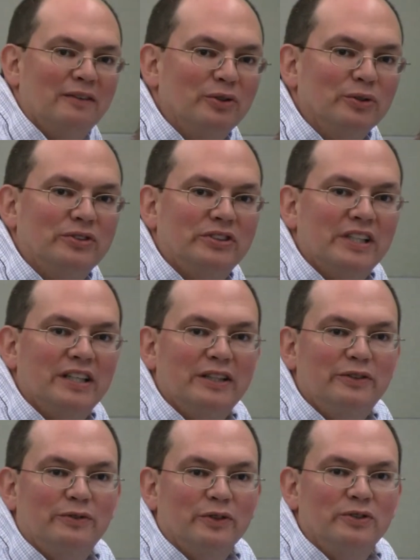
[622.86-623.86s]
I've used
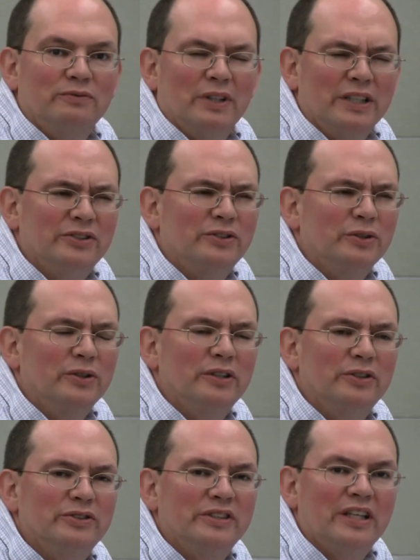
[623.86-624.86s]
SAGE for, I guess, two
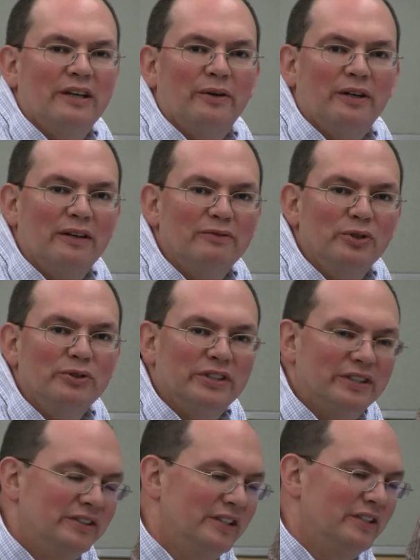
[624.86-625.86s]
years now, and I've used
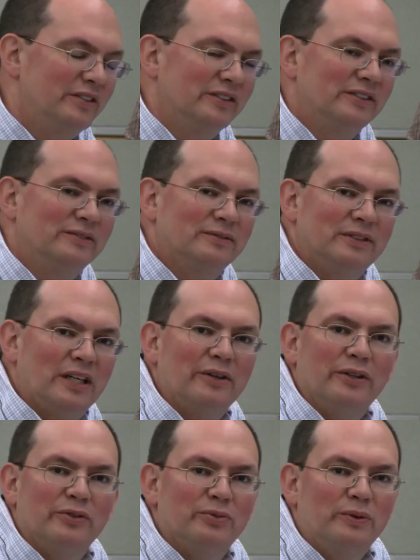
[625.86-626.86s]
it in teaching
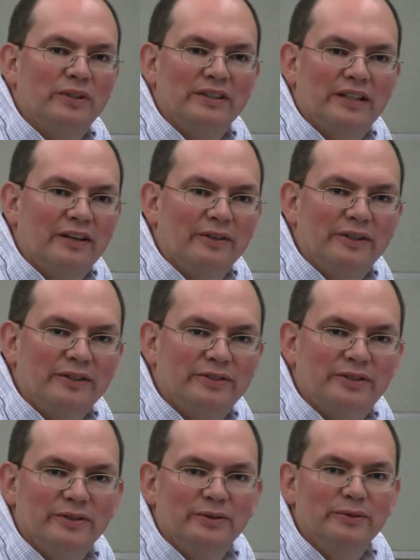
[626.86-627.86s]
Calculus 1, Calculus
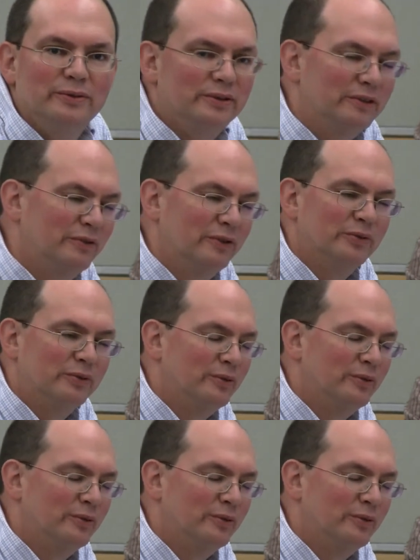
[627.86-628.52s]
2, differential